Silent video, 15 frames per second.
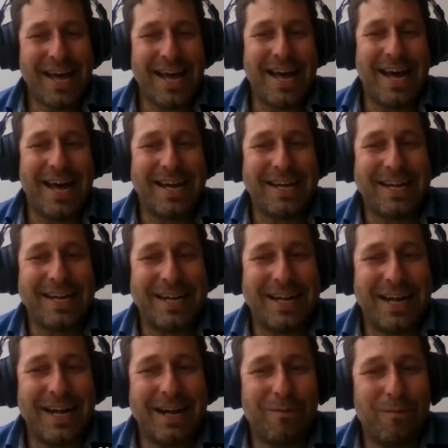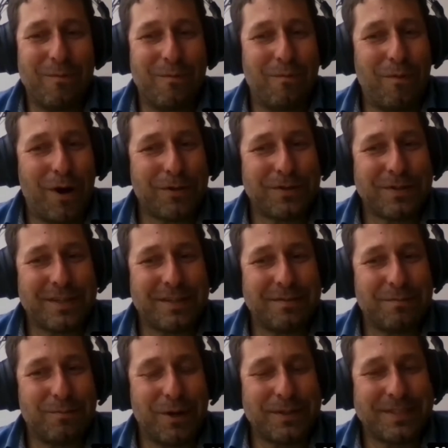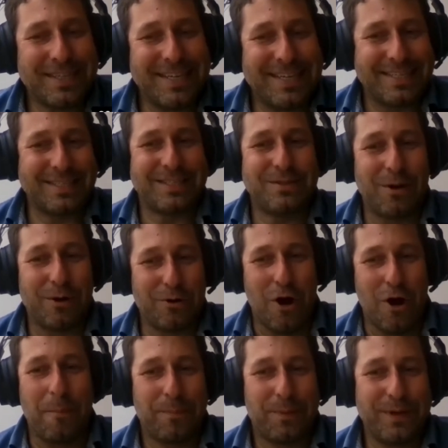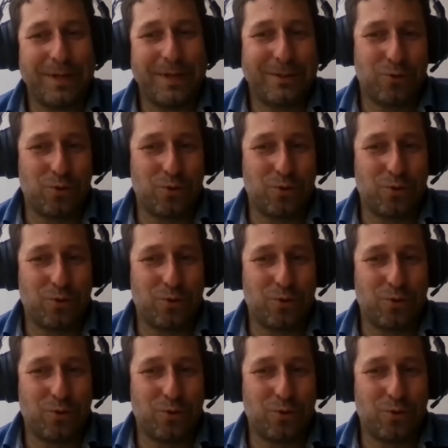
Uh, what what is your company